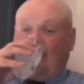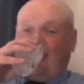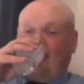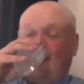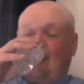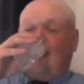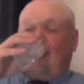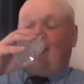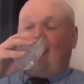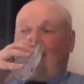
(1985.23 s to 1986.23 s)
Wow.
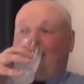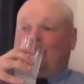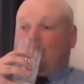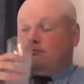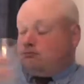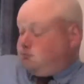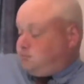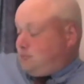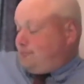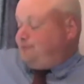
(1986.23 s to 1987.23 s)

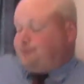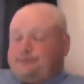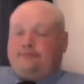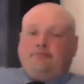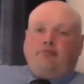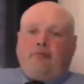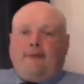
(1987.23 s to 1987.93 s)
Yeah, so they're just